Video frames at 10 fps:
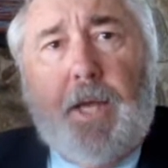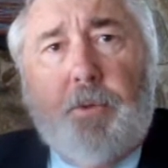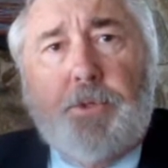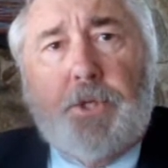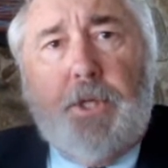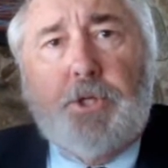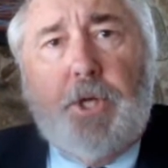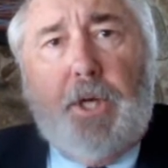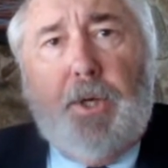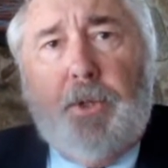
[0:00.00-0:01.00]
That was
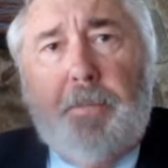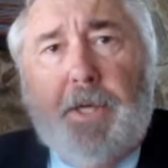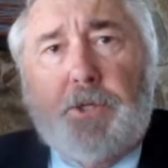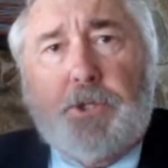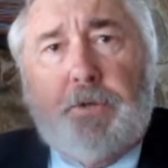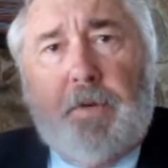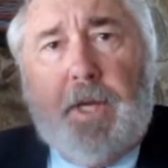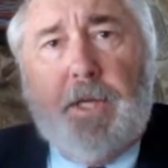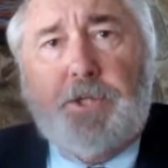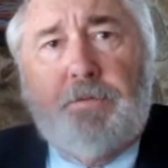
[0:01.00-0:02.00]
initiated on the basis of
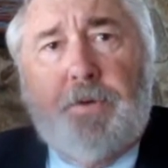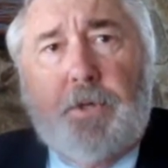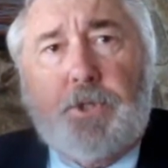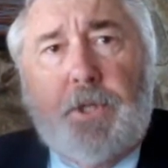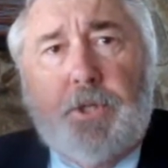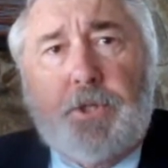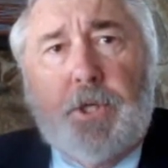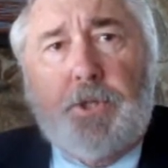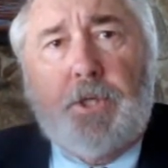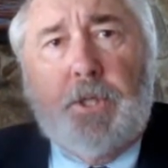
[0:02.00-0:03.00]
lies and falsely
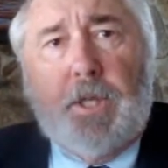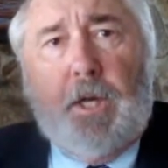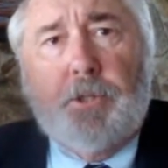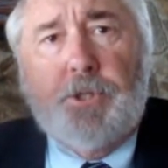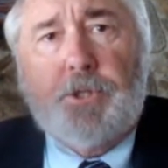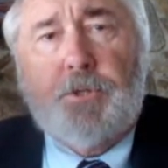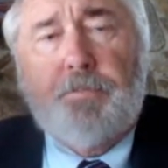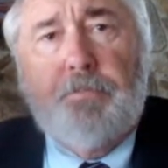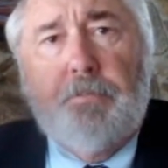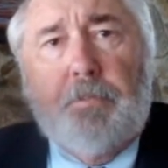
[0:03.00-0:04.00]
assessed intelligence.
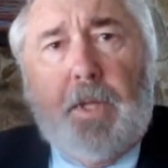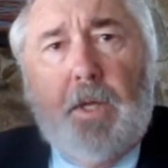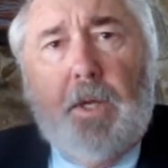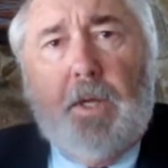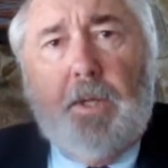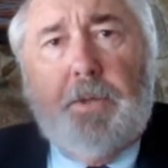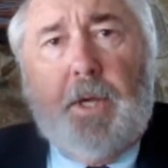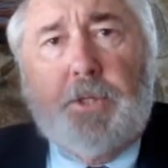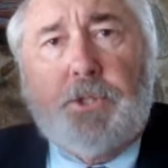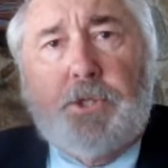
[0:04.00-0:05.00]

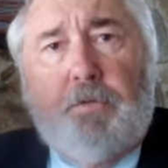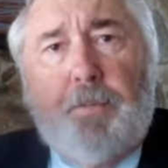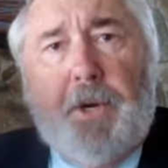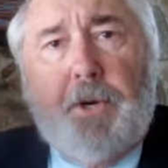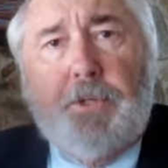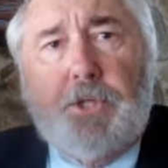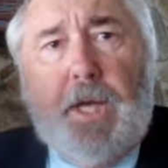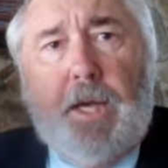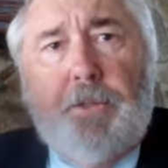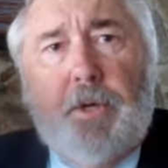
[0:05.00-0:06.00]
Thousands of Americans
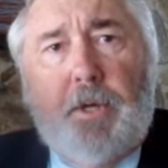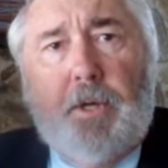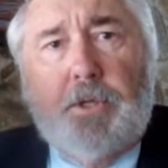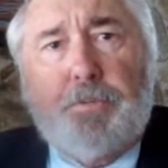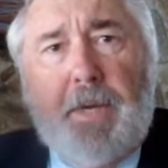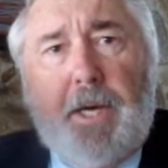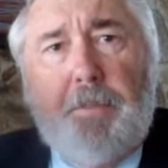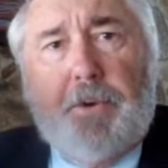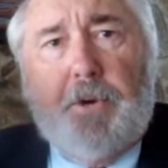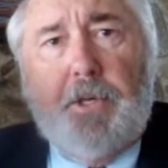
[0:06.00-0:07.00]
died there, lost body
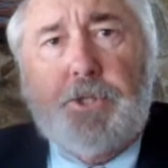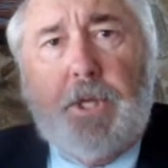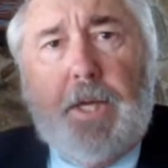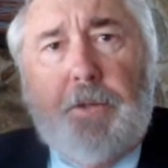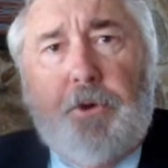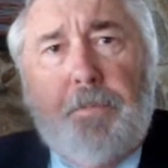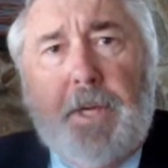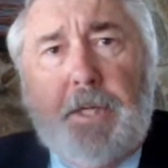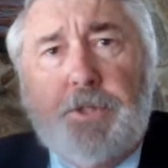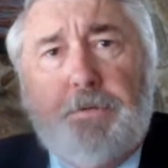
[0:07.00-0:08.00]
parts, had their
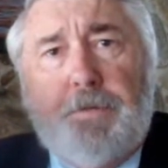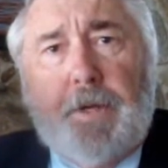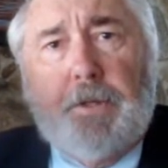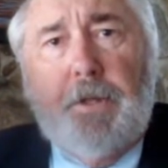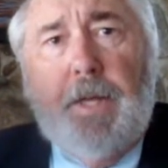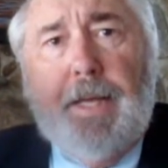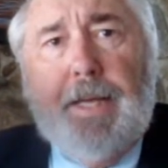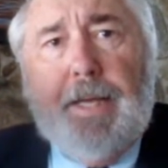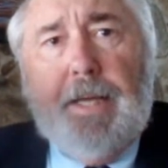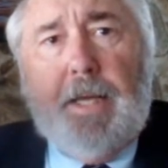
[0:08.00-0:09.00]
minds affected,
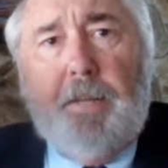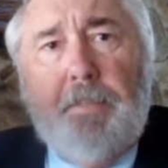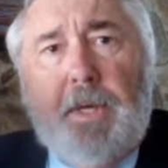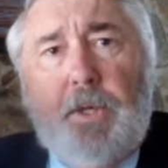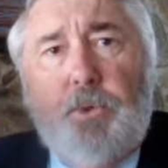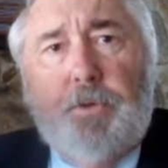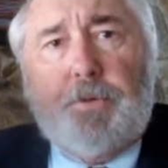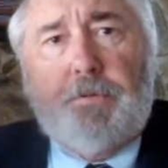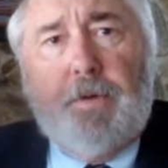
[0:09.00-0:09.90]
and many who have